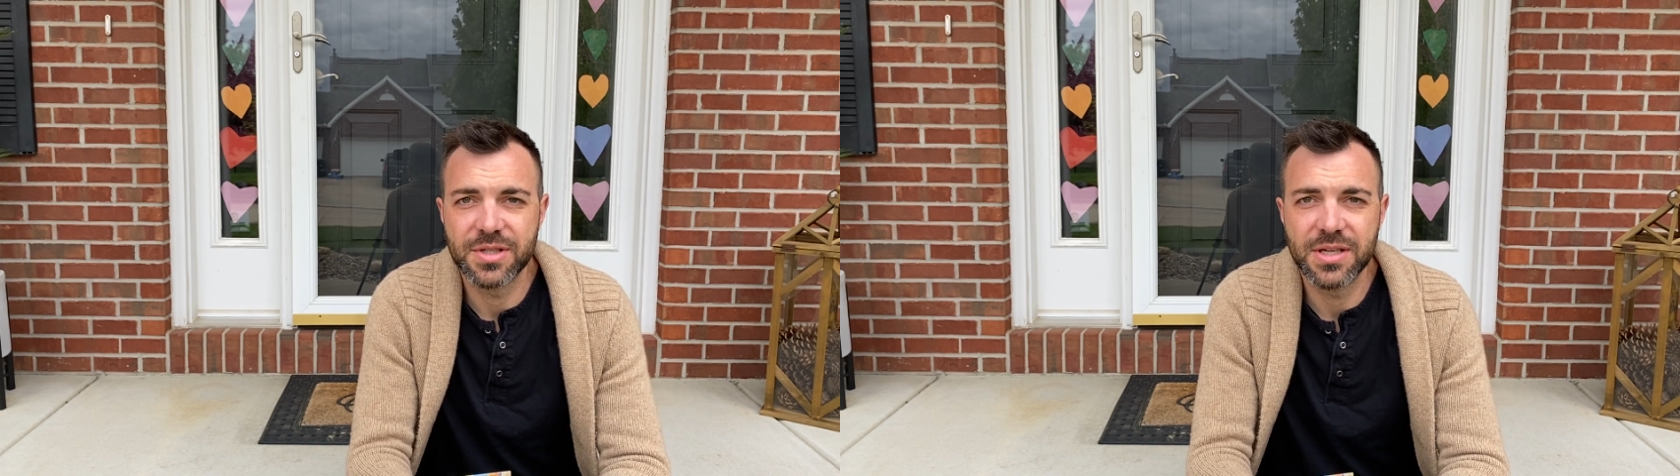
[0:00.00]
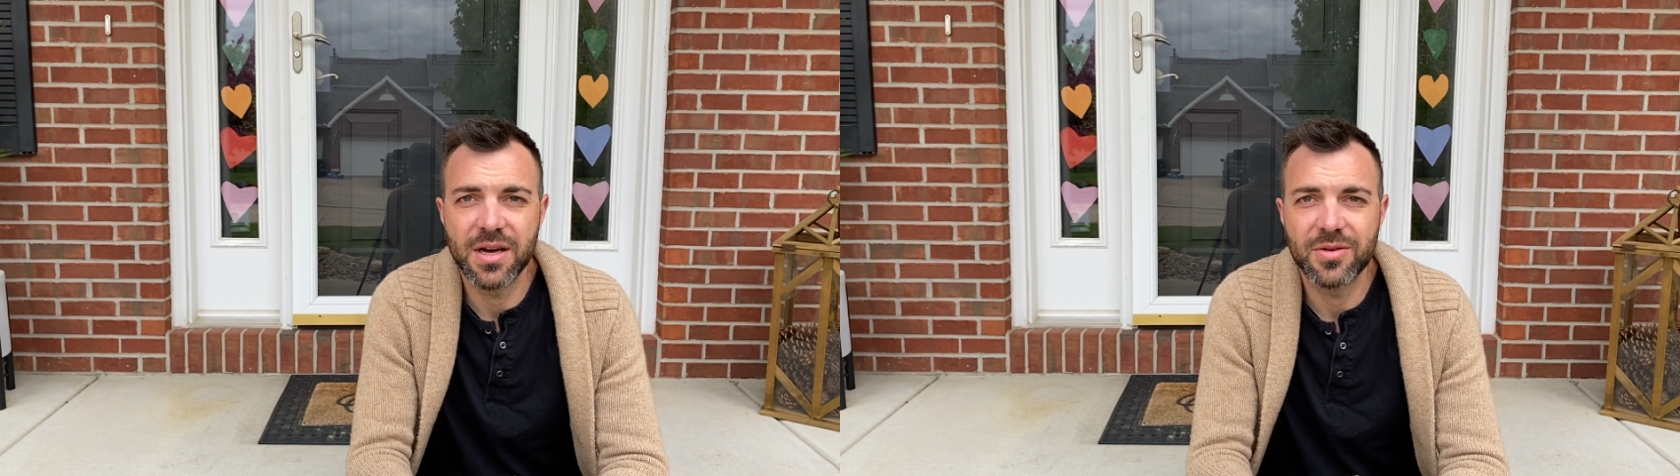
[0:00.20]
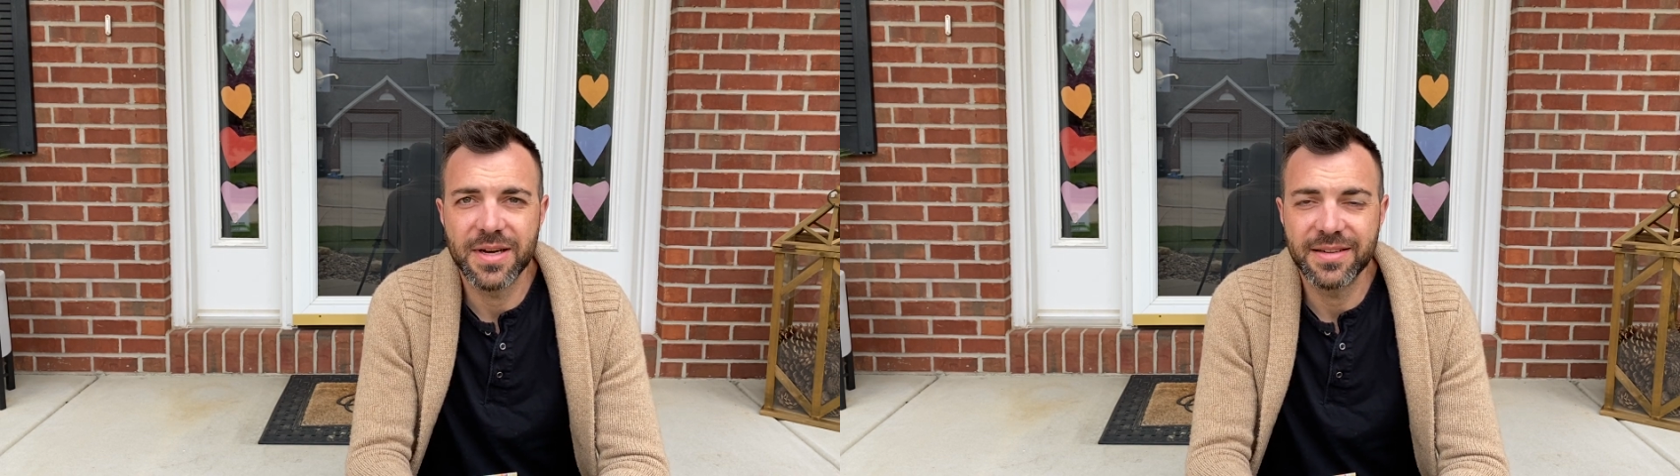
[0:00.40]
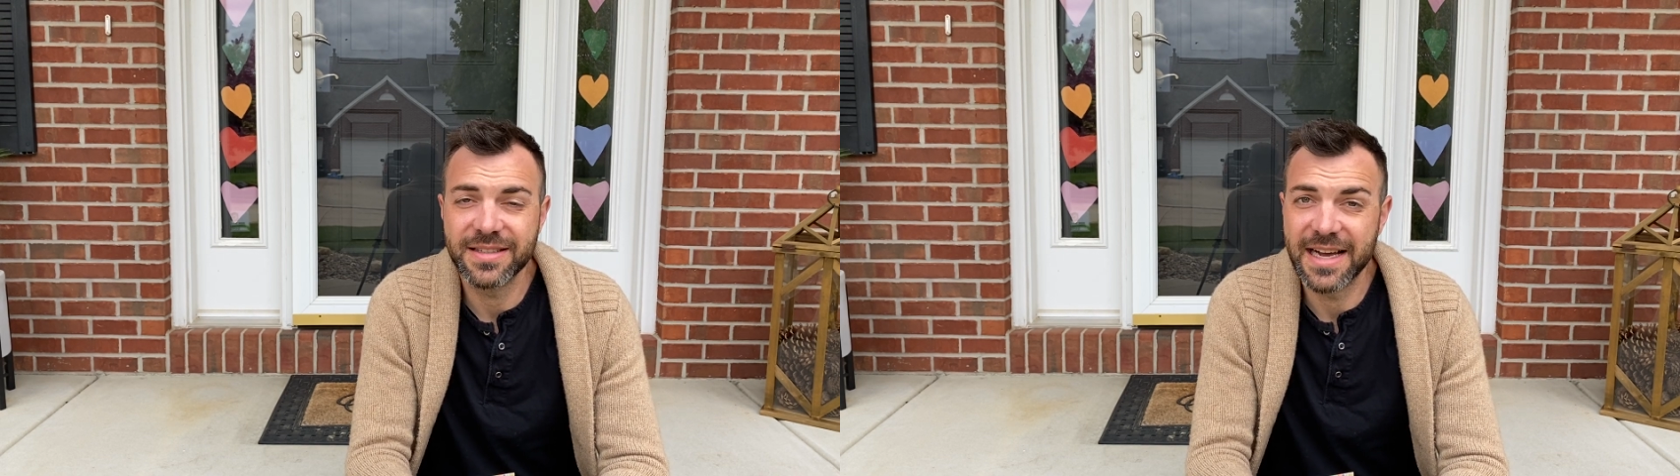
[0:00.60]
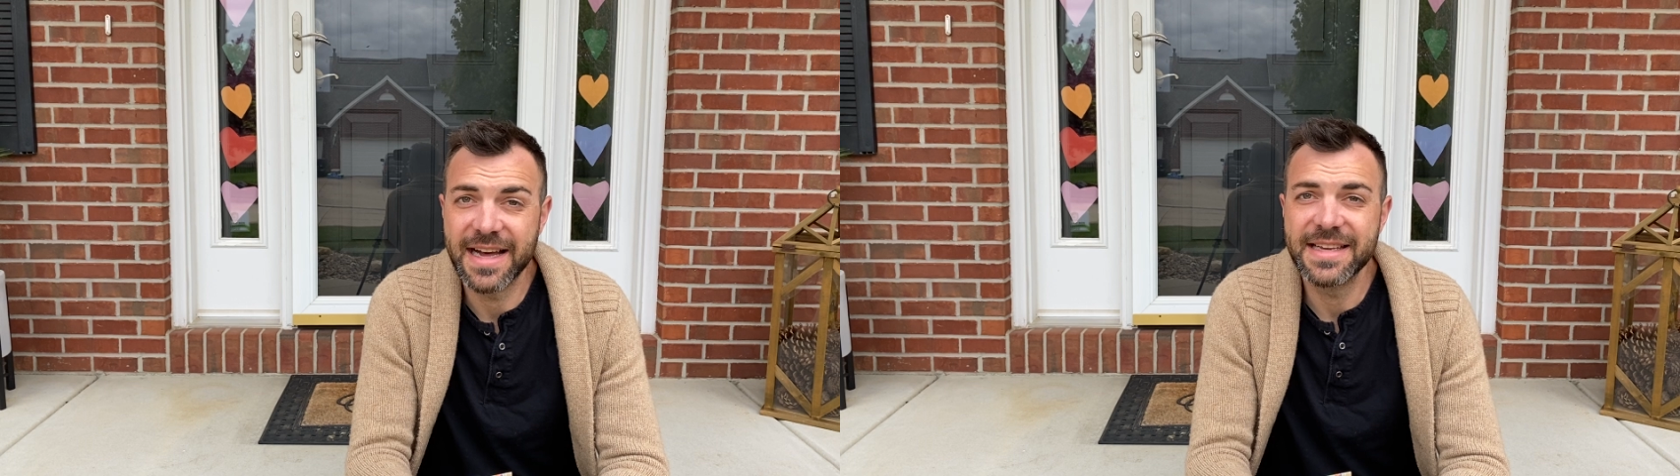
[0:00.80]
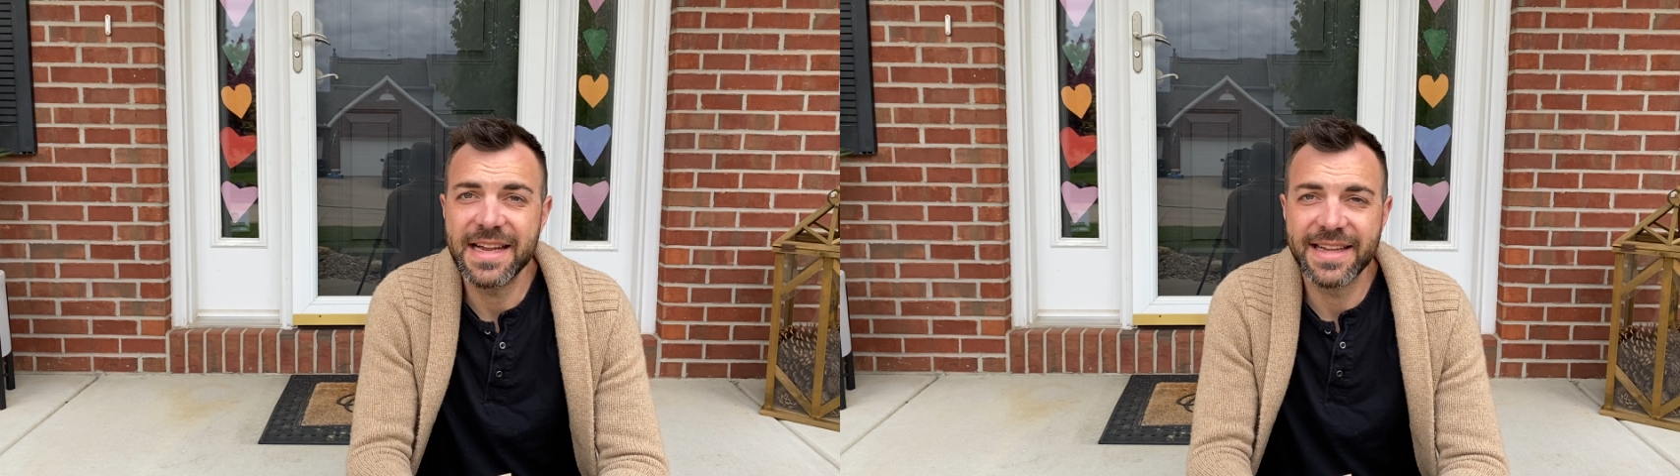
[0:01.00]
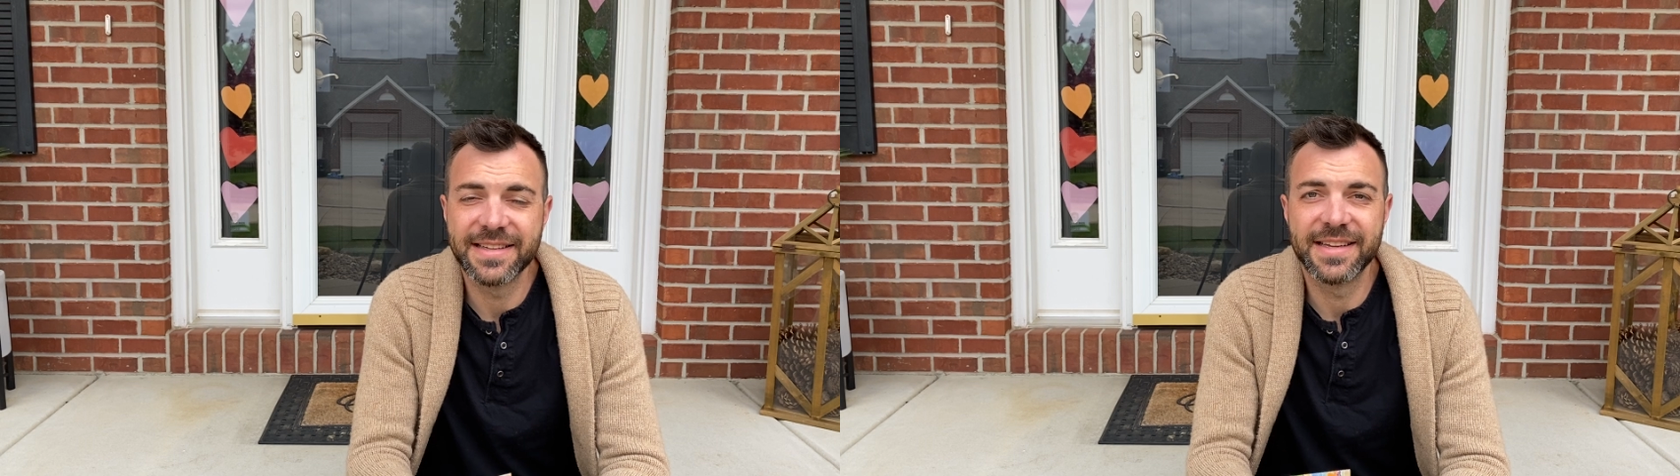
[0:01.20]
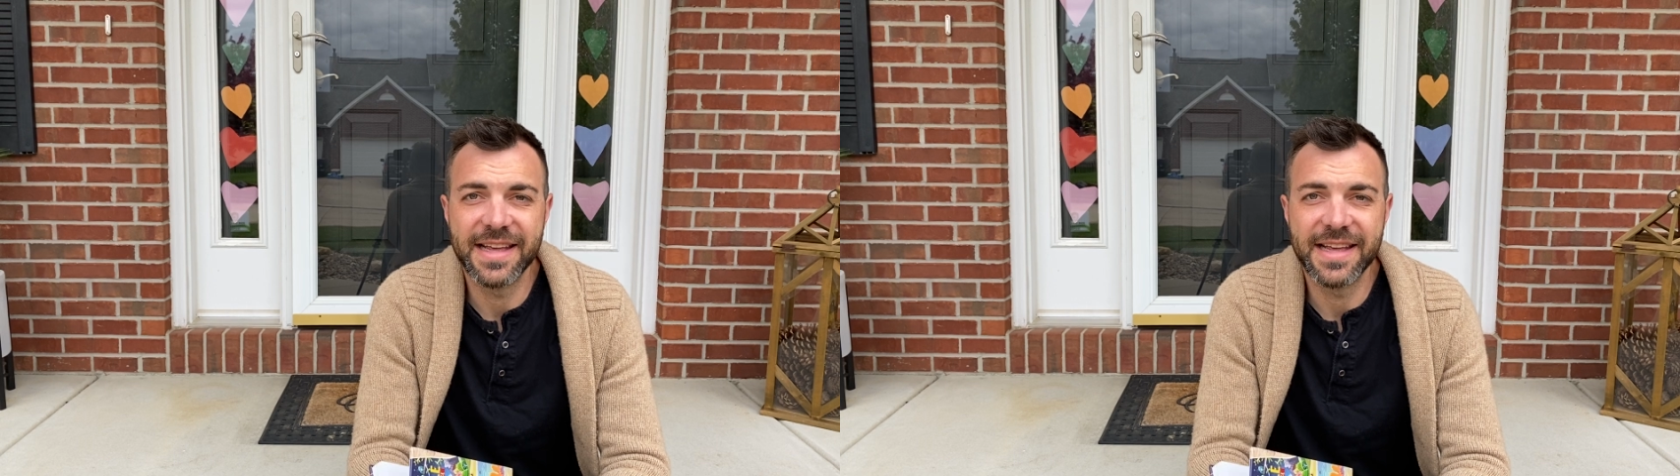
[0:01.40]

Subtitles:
But you know what? God did it.